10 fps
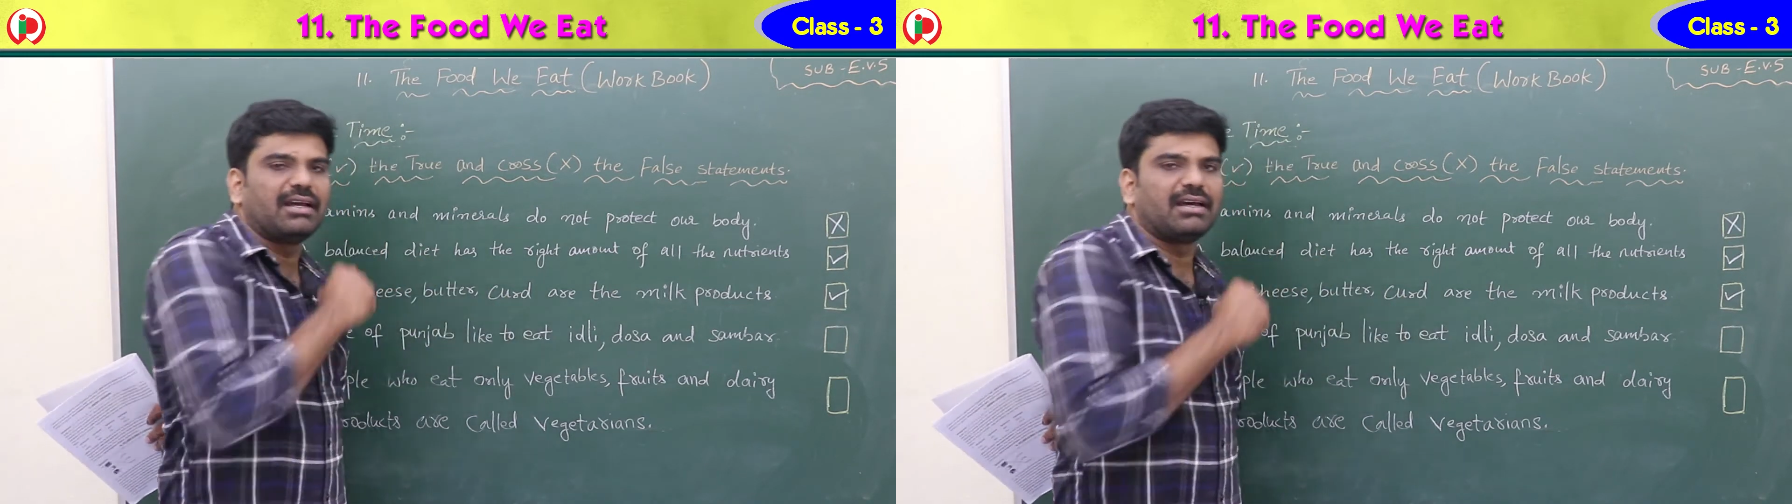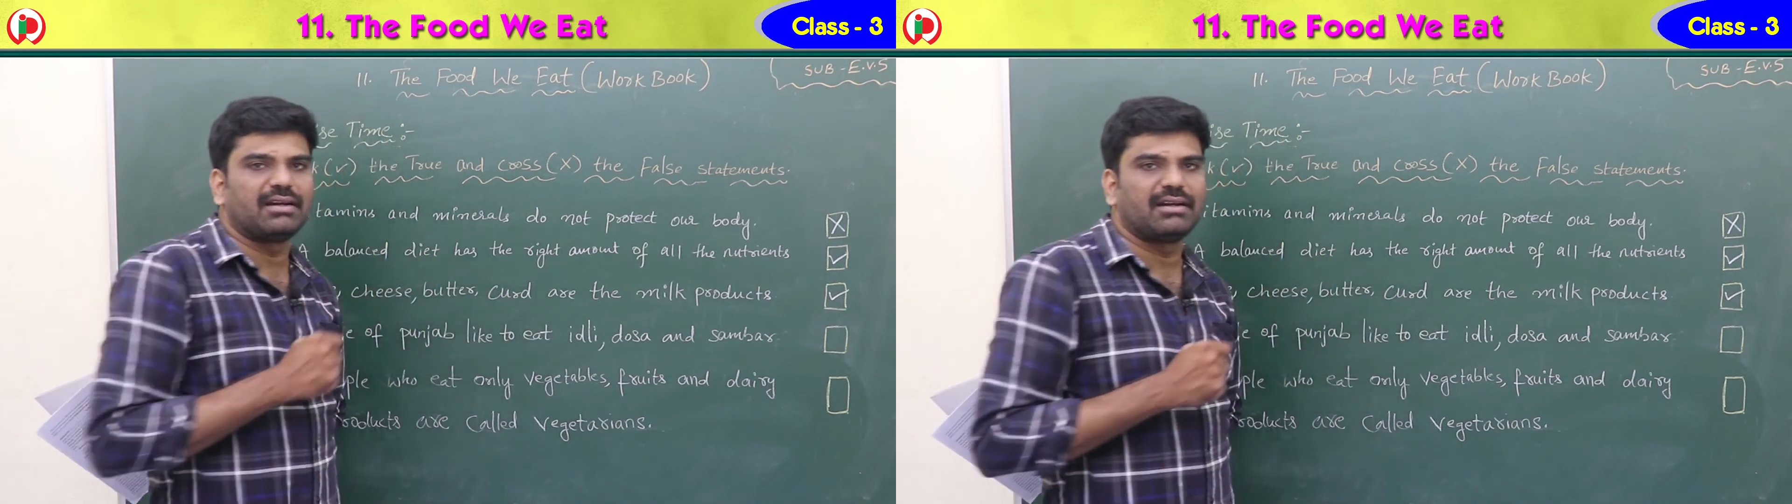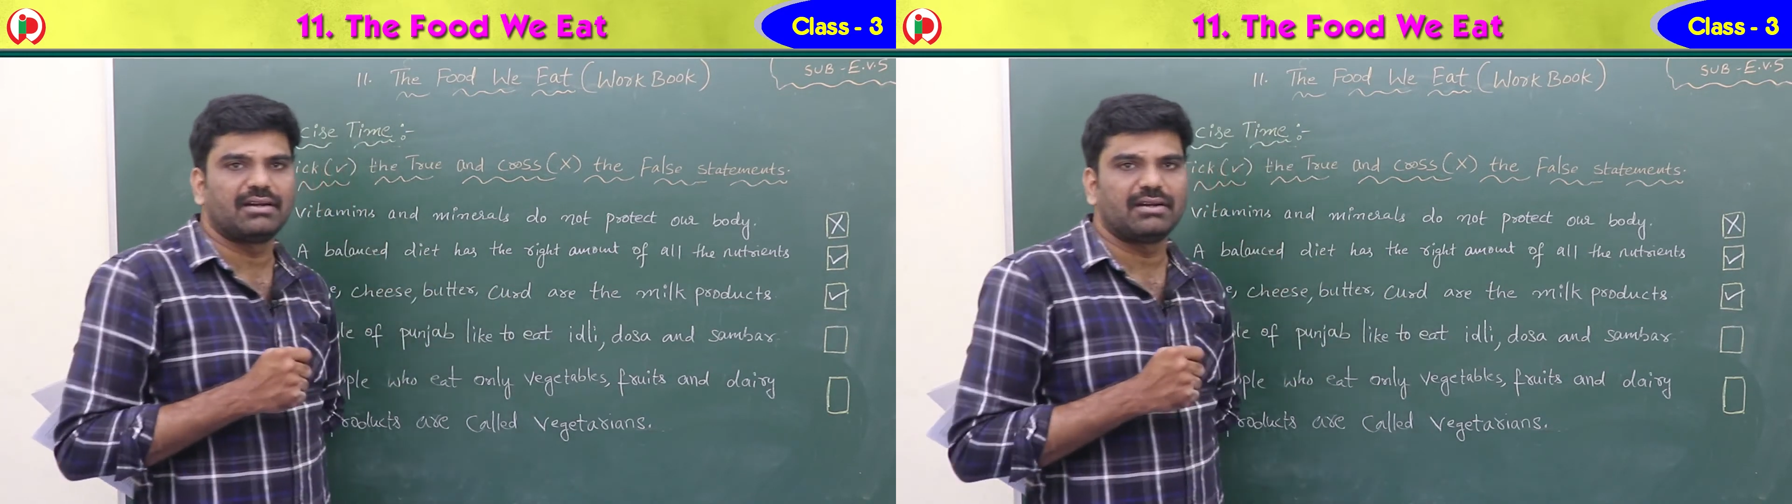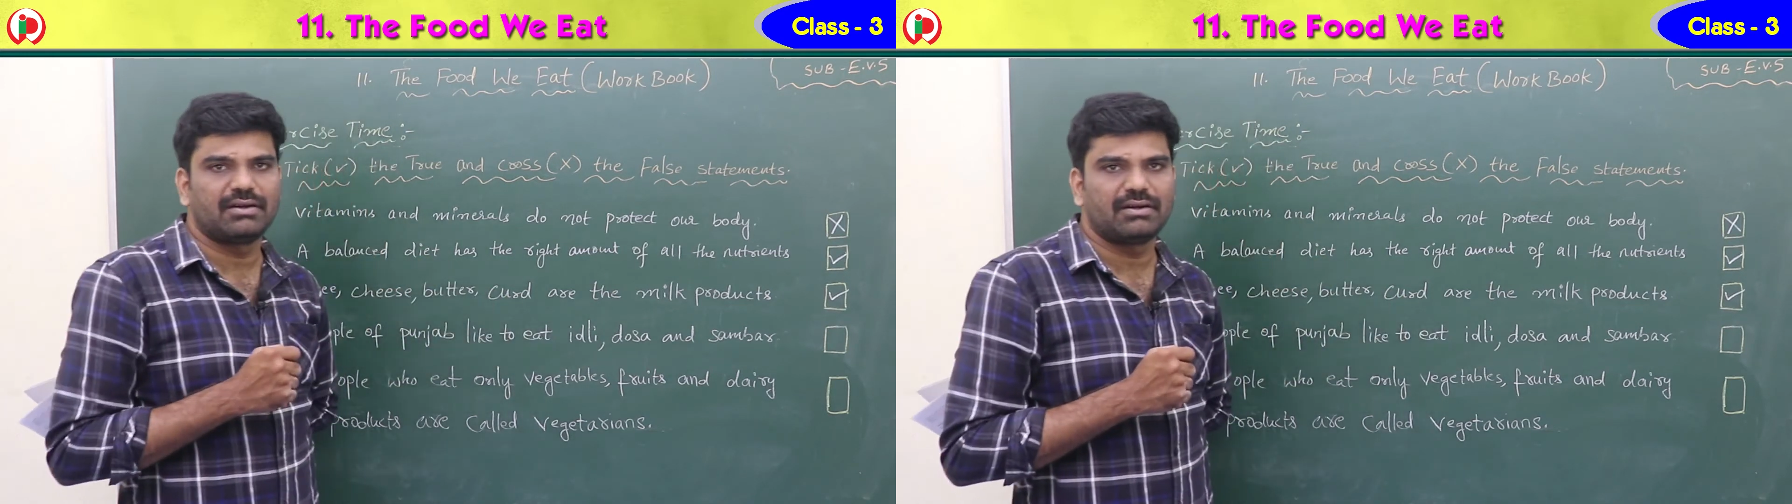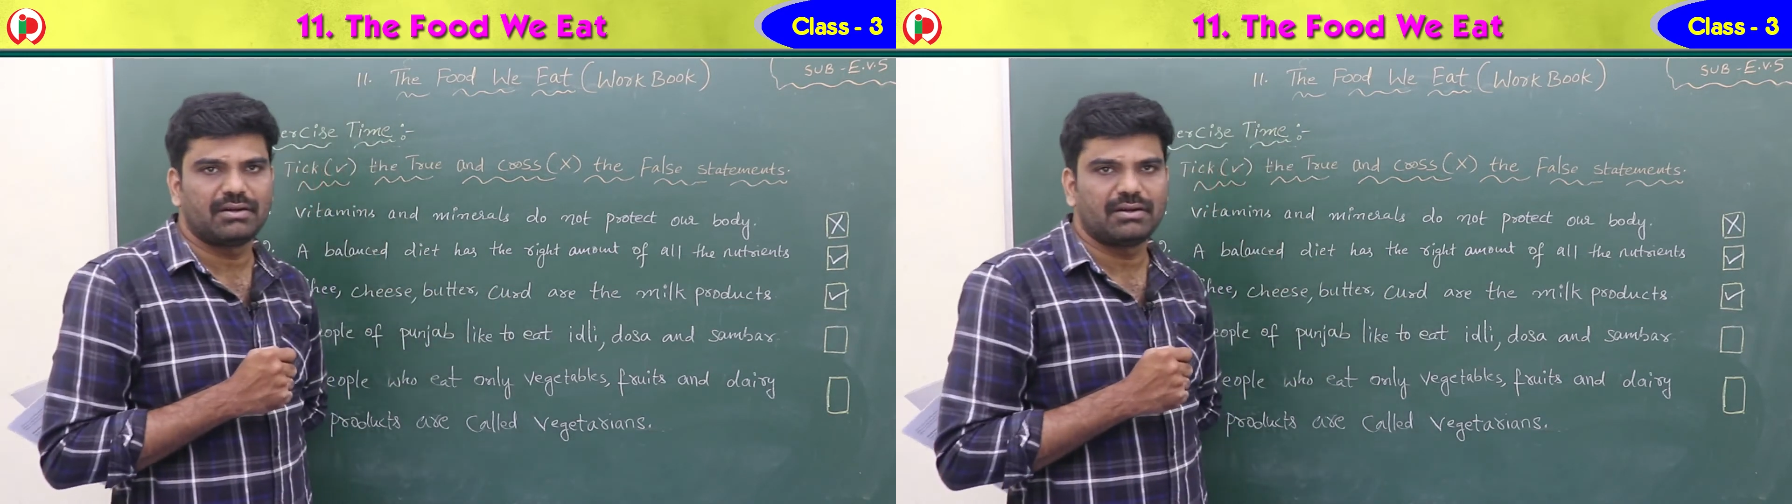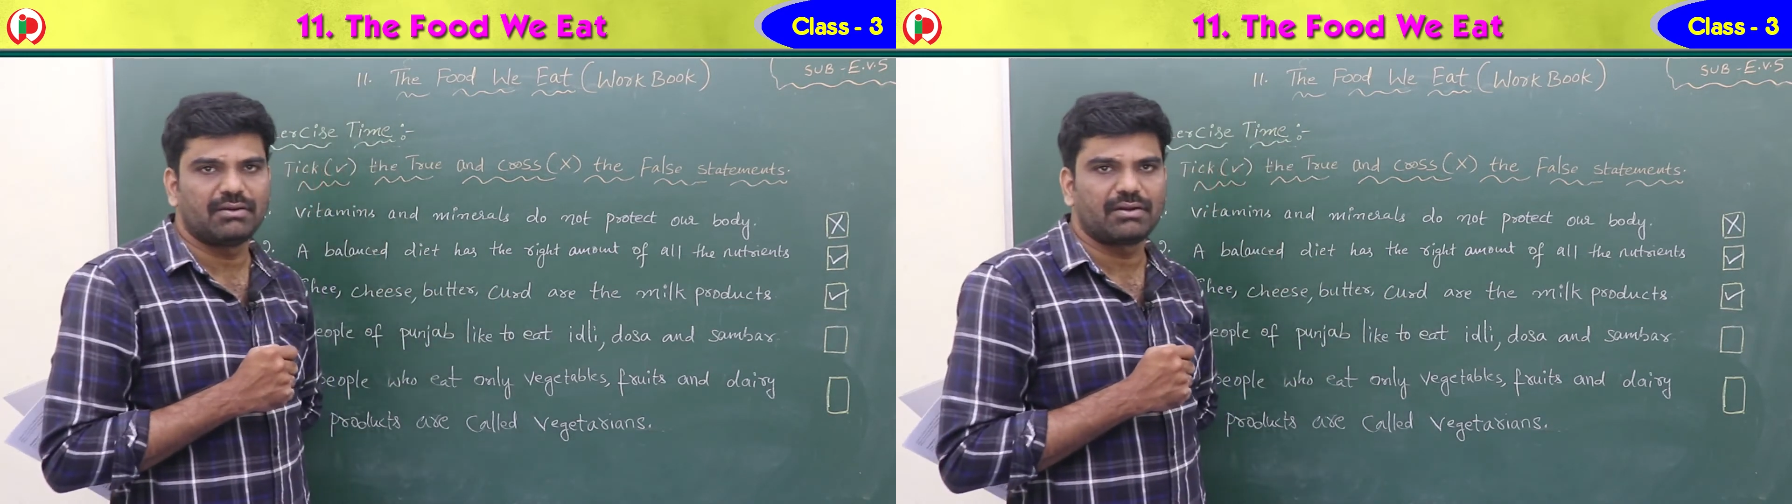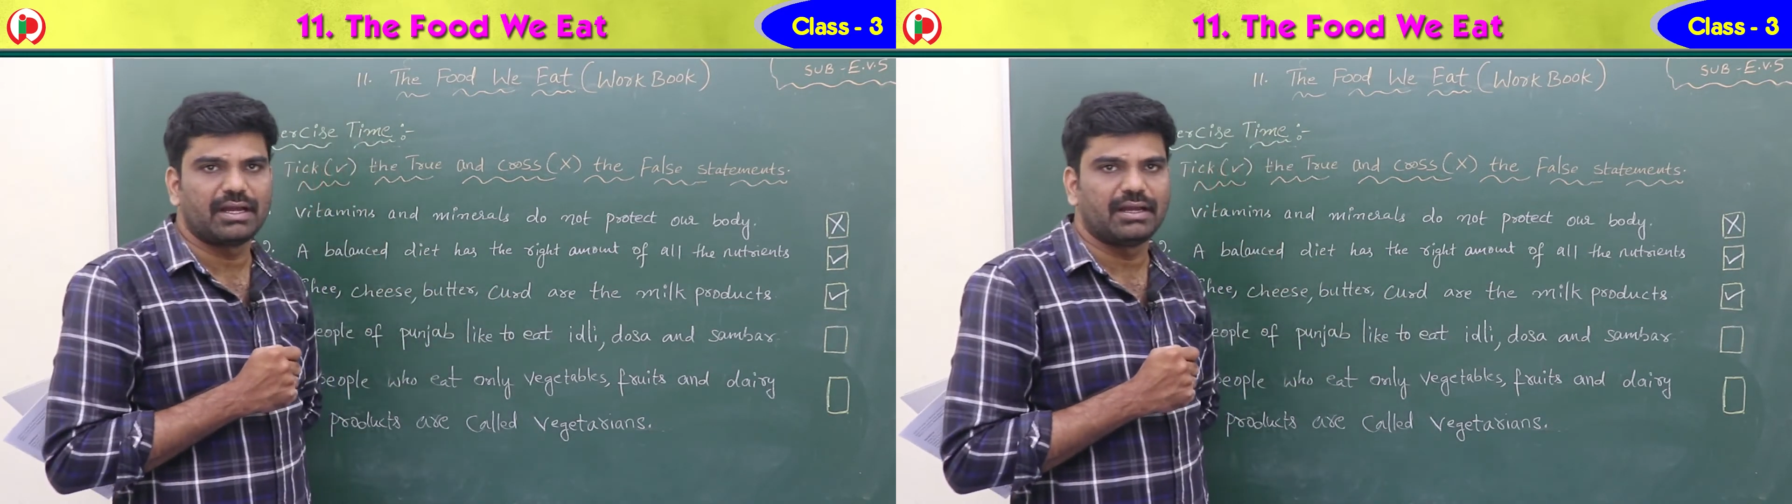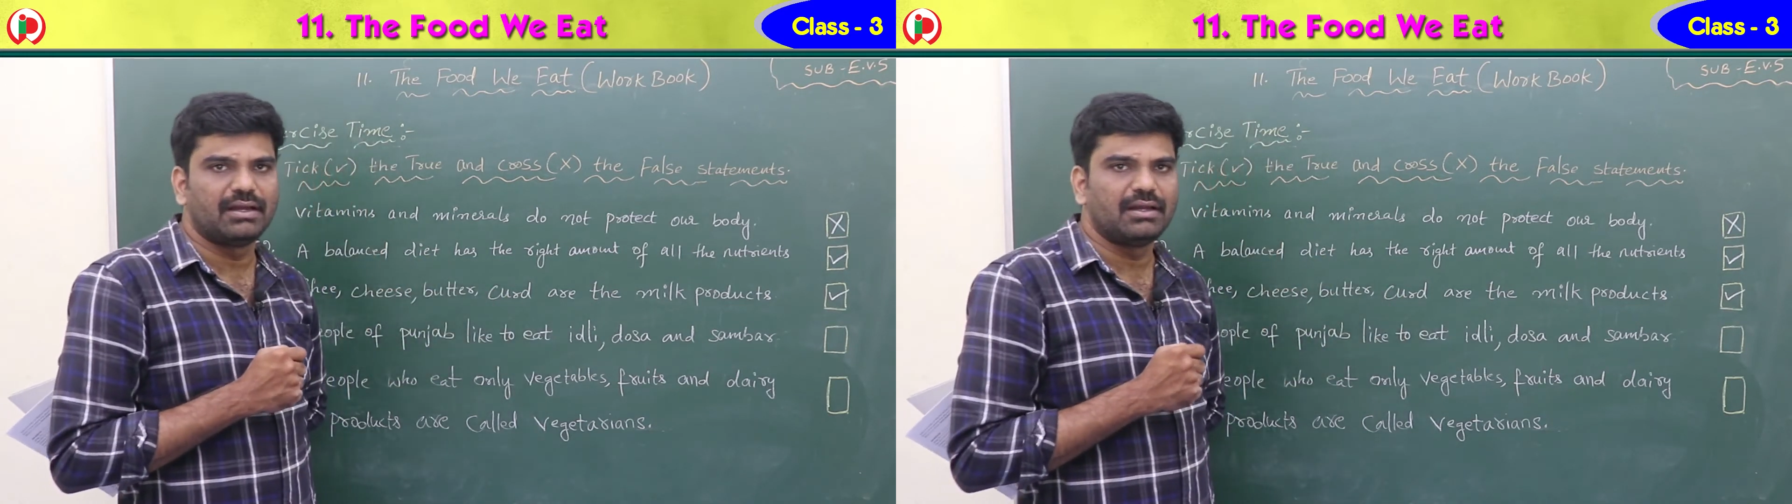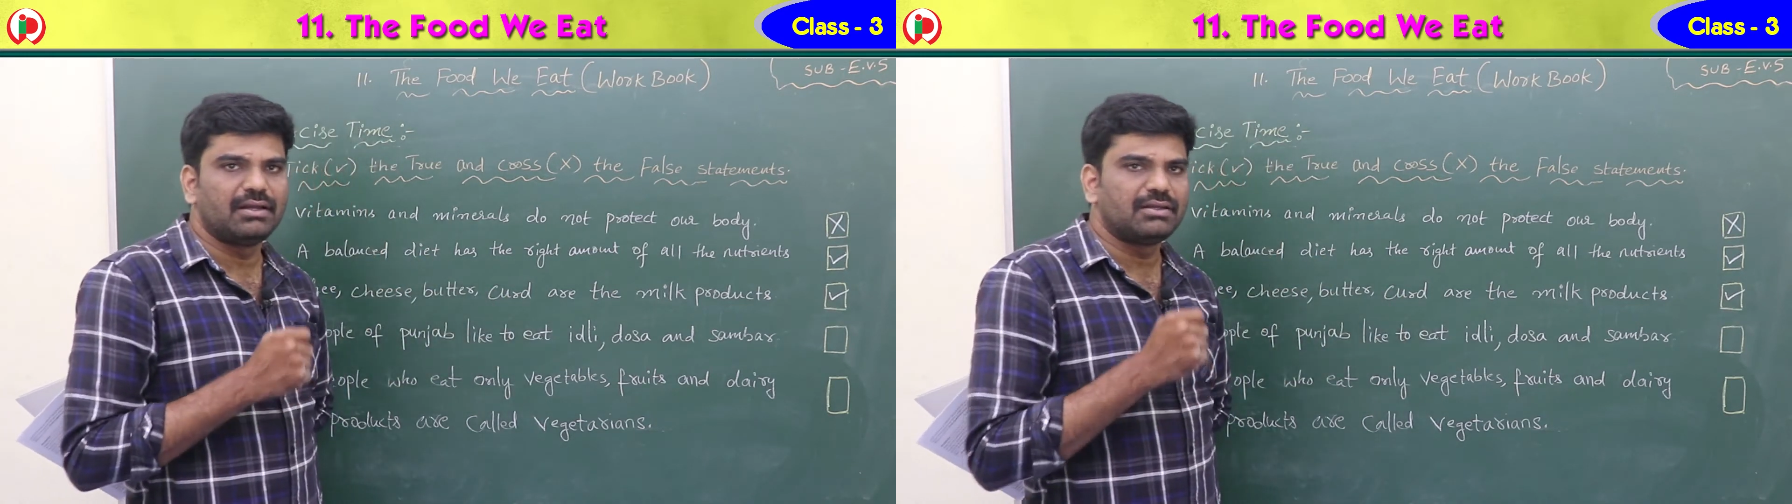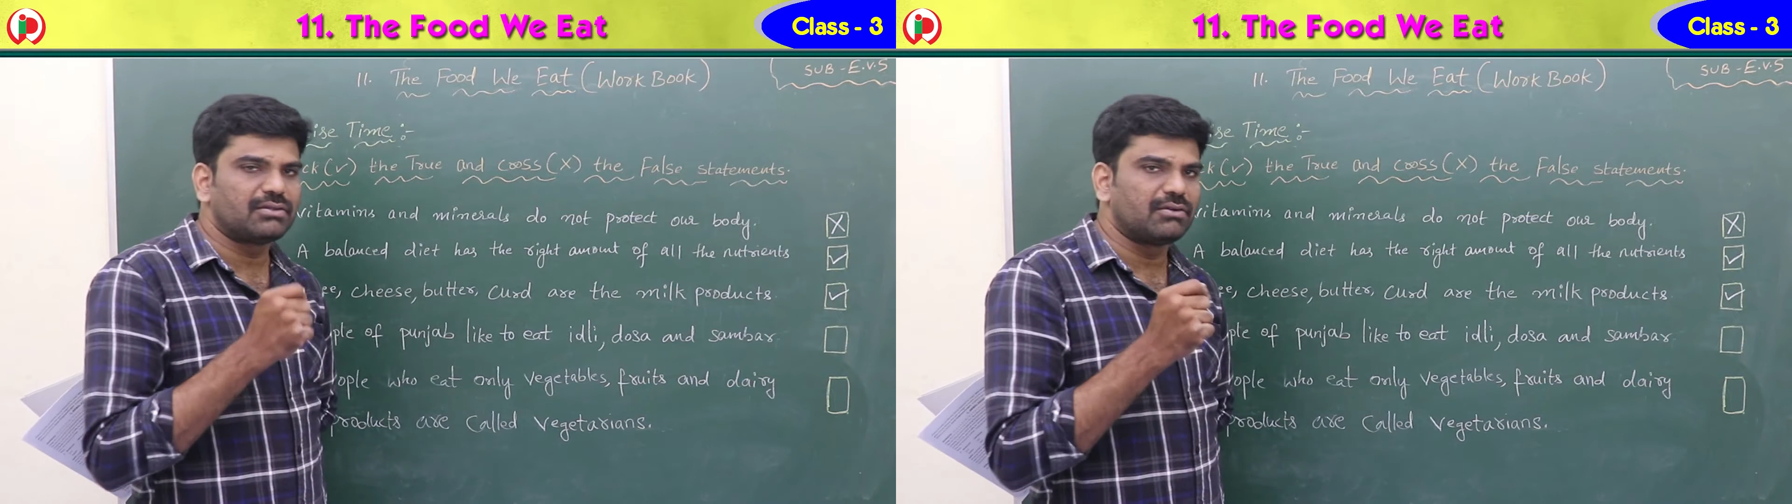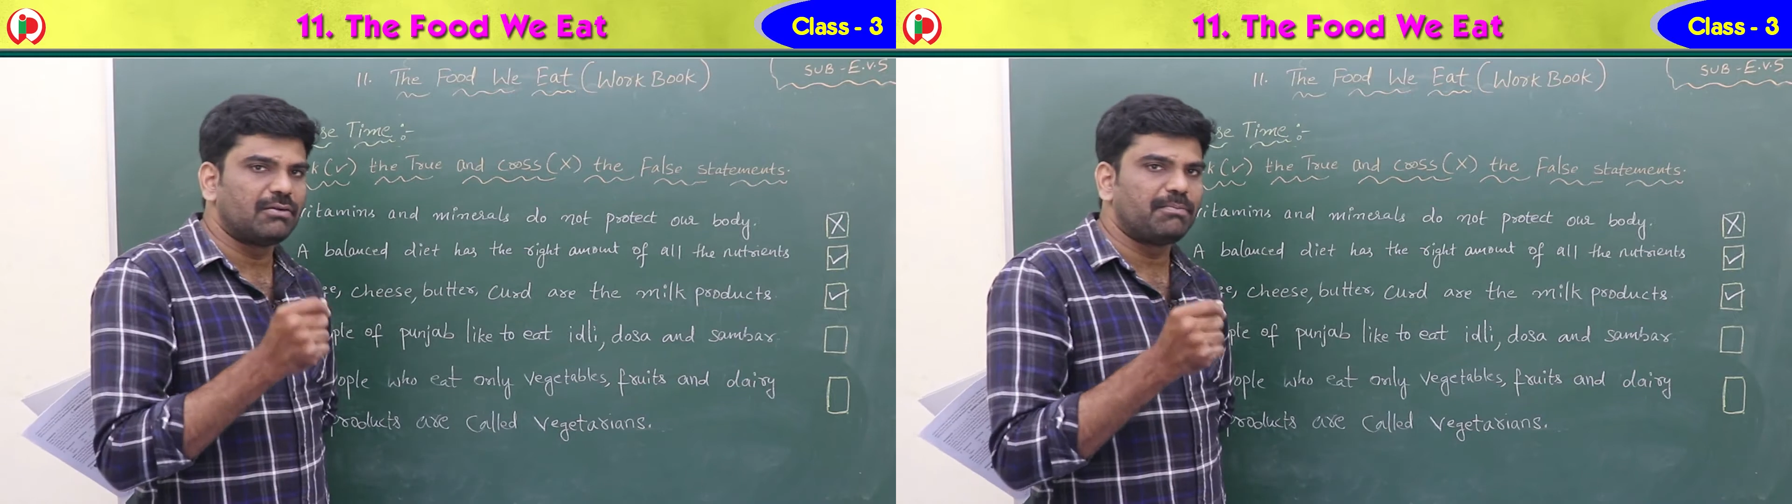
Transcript: here okay so